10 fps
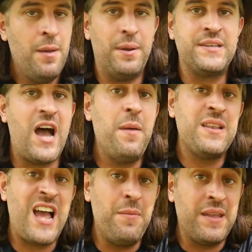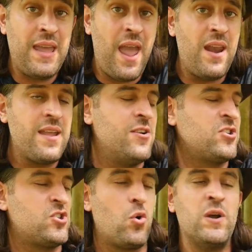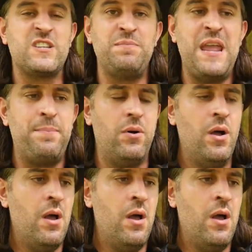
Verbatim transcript: But time and time again, I hear stories of people,